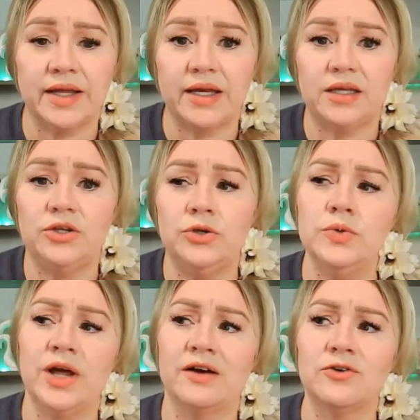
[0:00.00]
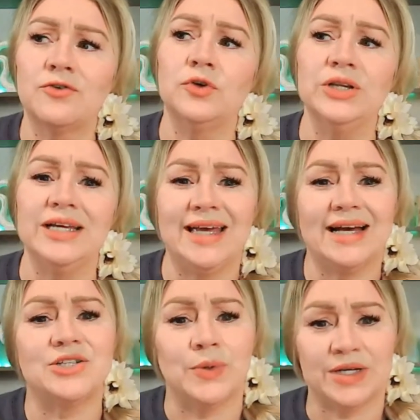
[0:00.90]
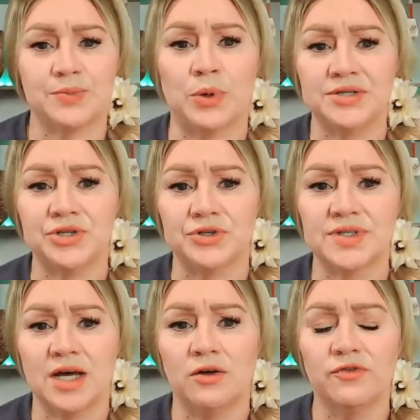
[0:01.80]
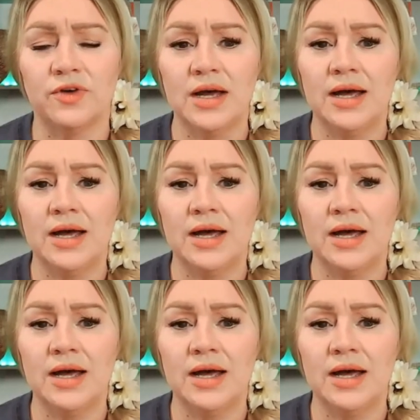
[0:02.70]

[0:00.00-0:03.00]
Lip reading: like you never fully get to express yourself.